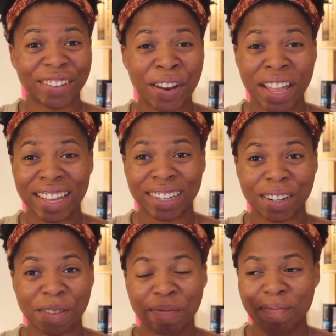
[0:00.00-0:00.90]
Crooked
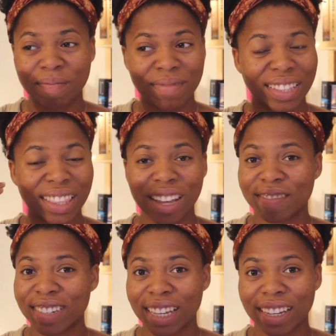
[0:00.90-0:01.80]
Kingdom,
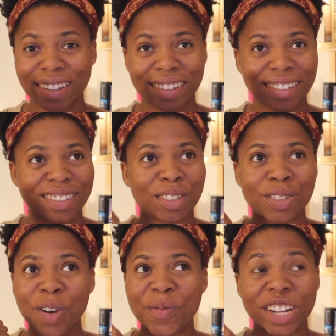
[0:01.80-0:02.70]
loved it
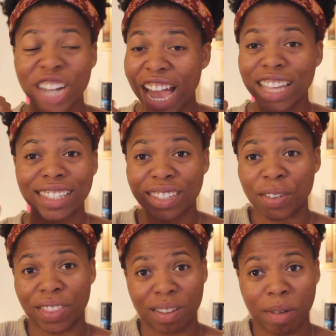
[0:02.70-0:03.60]
so much. I
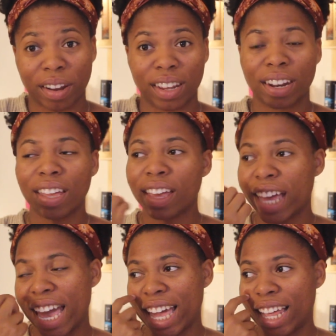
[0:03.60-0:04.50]
still think about it,
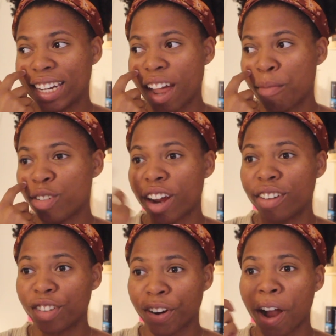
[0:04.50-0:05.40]
and I'm trying
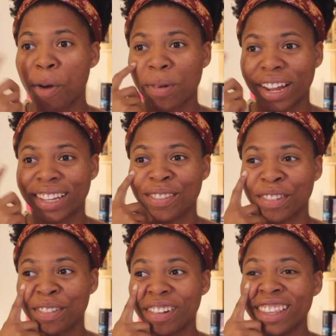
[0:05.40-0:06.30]
to figure out when I can
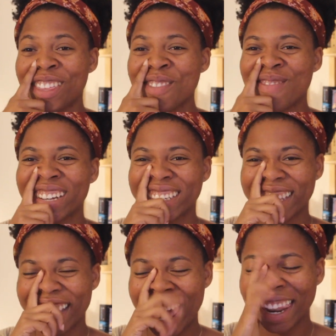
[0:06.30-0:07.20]
reread the books
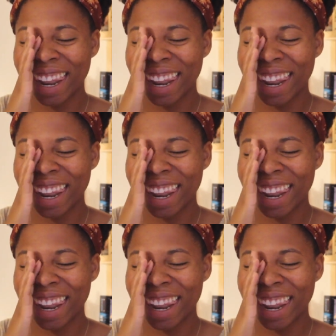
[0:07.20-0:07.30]
again.